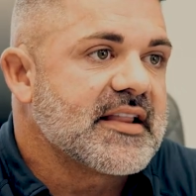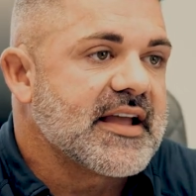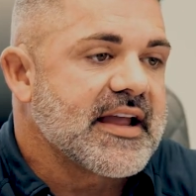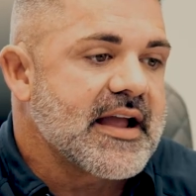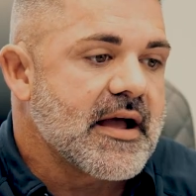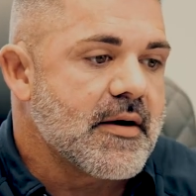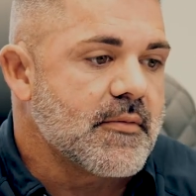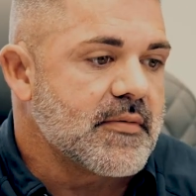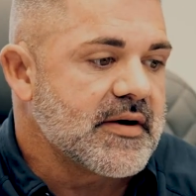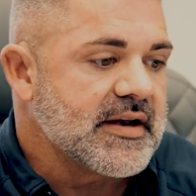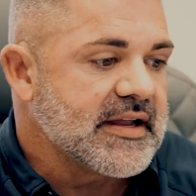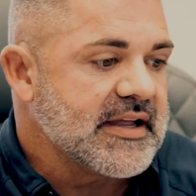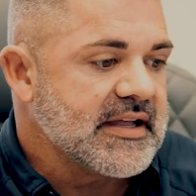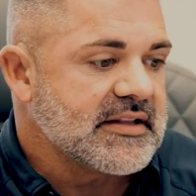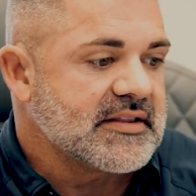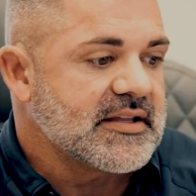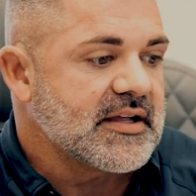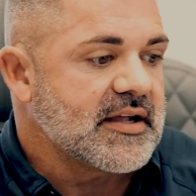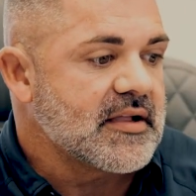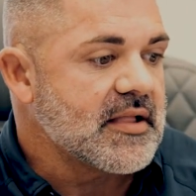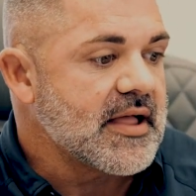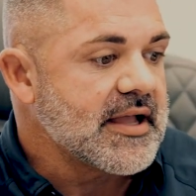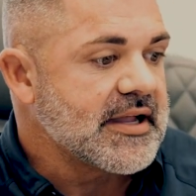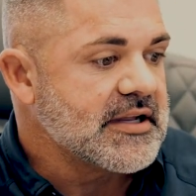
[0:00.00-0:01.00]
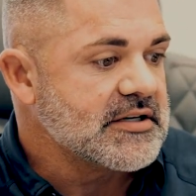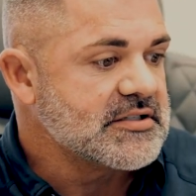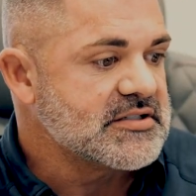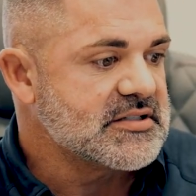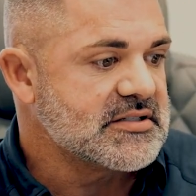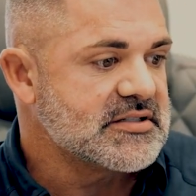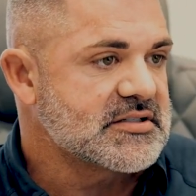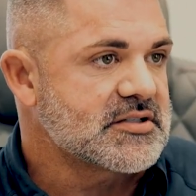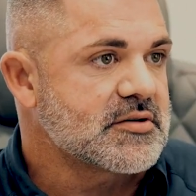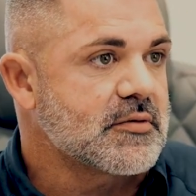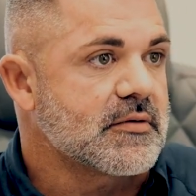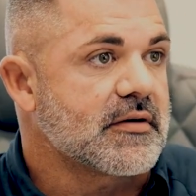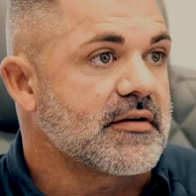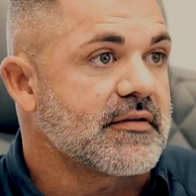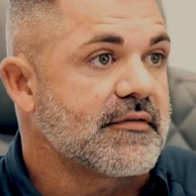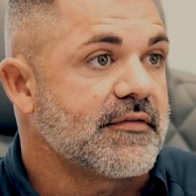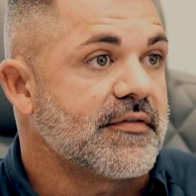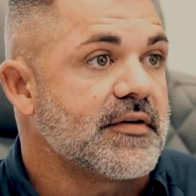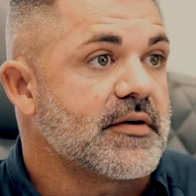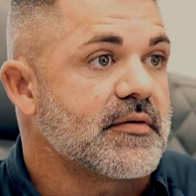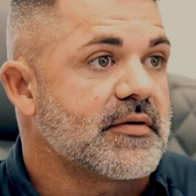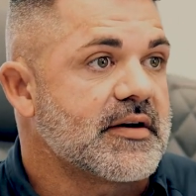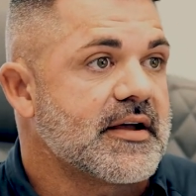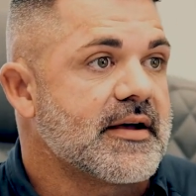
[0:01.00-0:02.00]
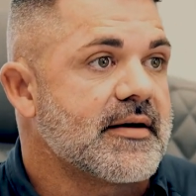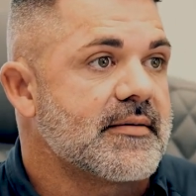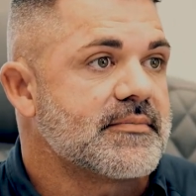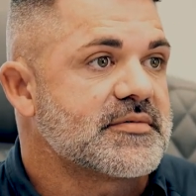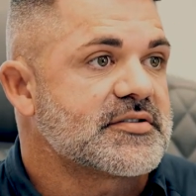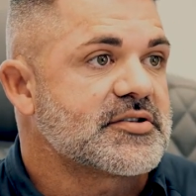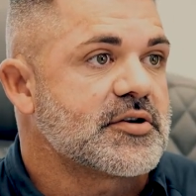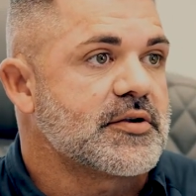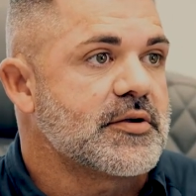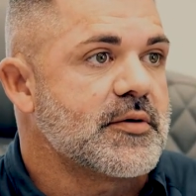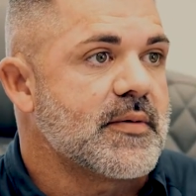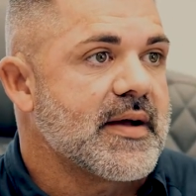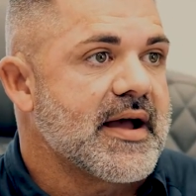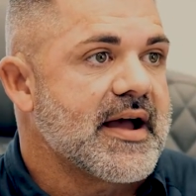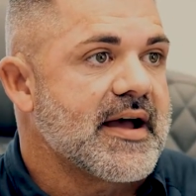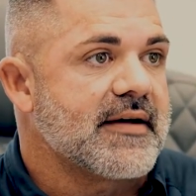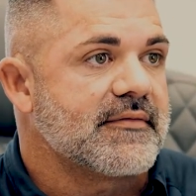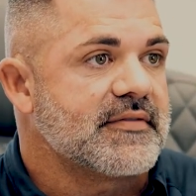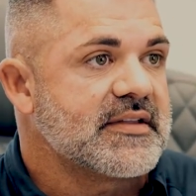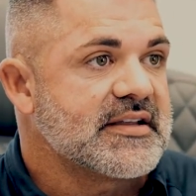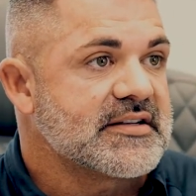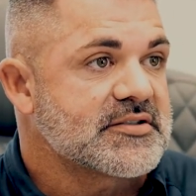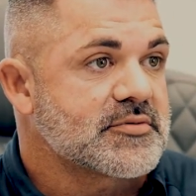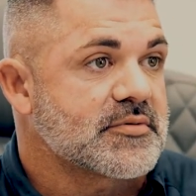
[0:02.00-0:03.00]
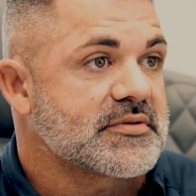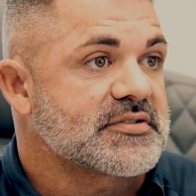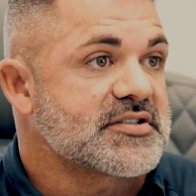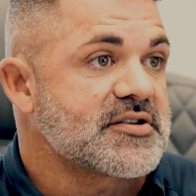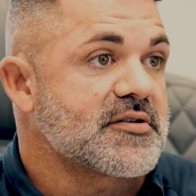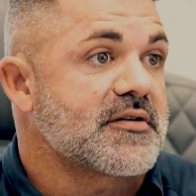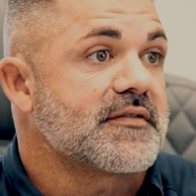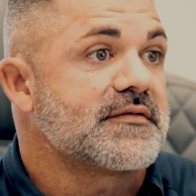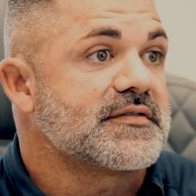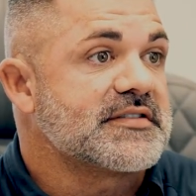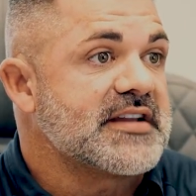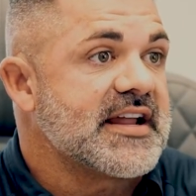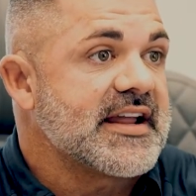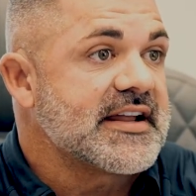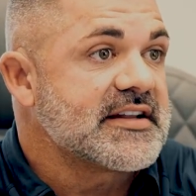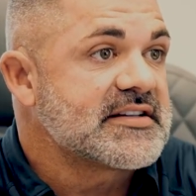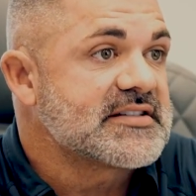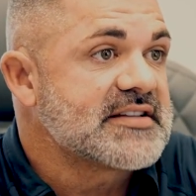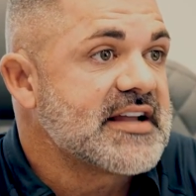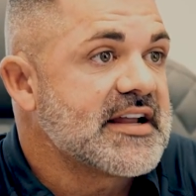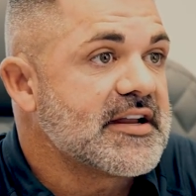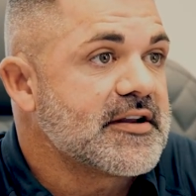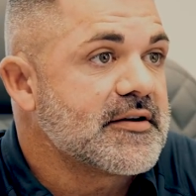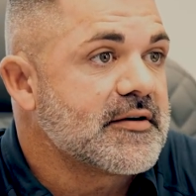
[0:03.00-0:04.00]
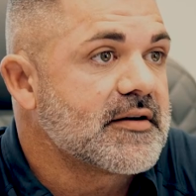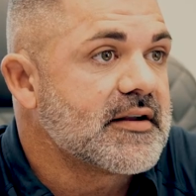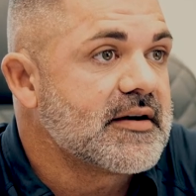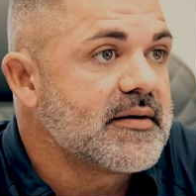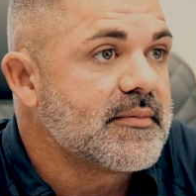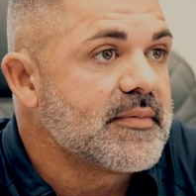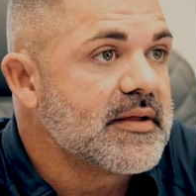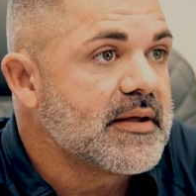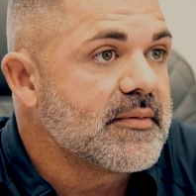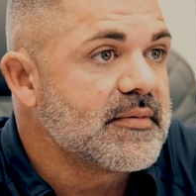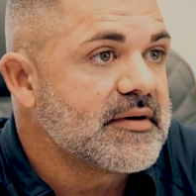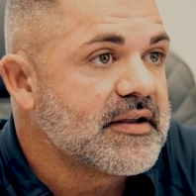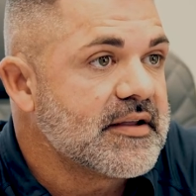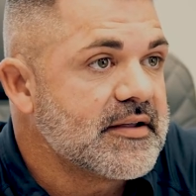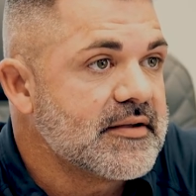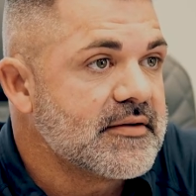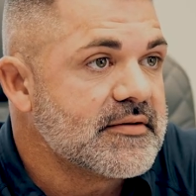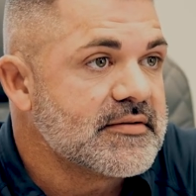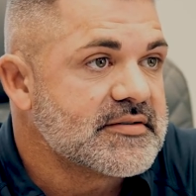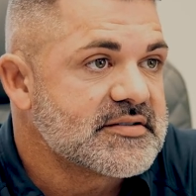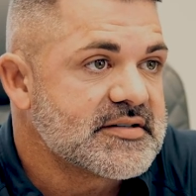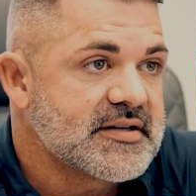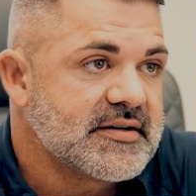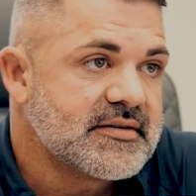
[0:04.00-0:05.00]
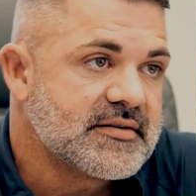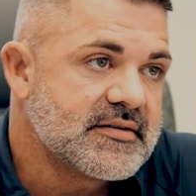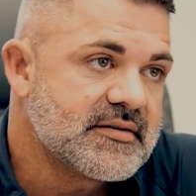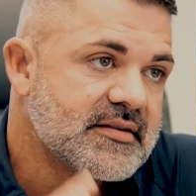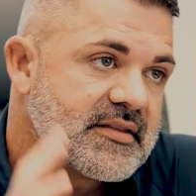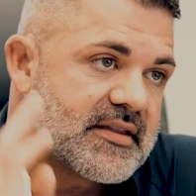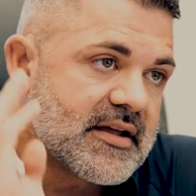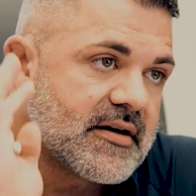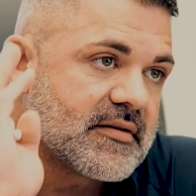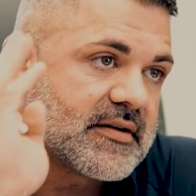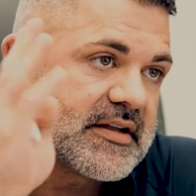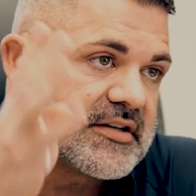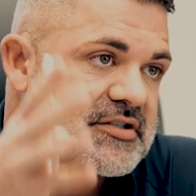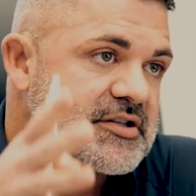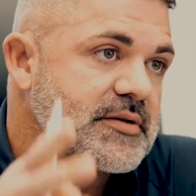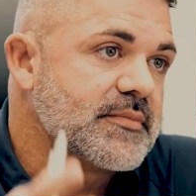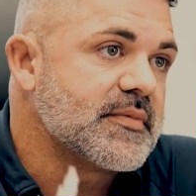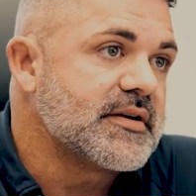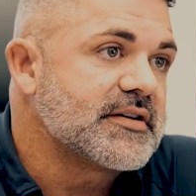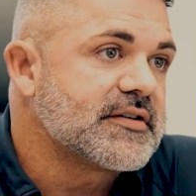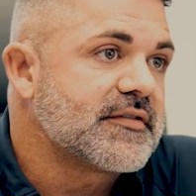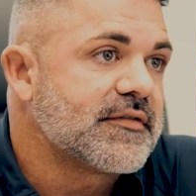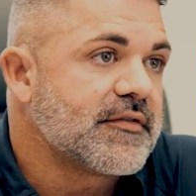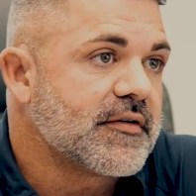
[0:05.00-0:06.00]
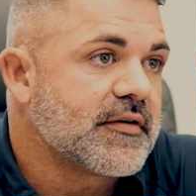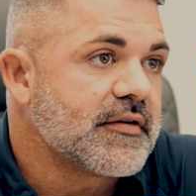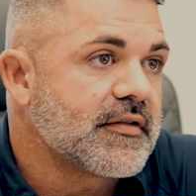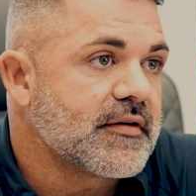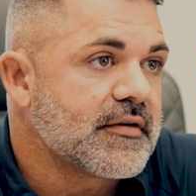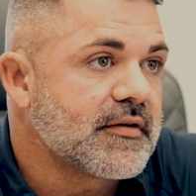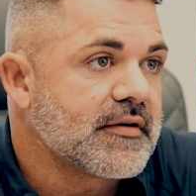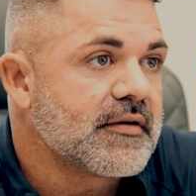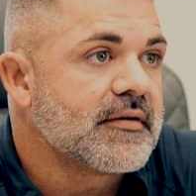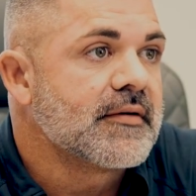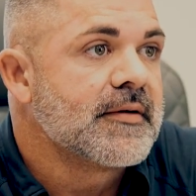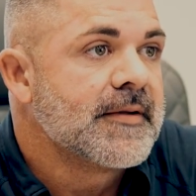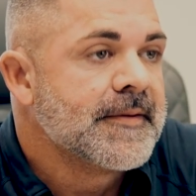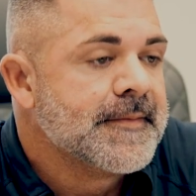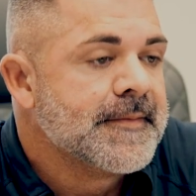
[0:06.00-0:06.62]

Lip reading: Like I want to get the glycogen stores filled up so you have these reserve tanks that you're going to be able to use and that'll get you much further.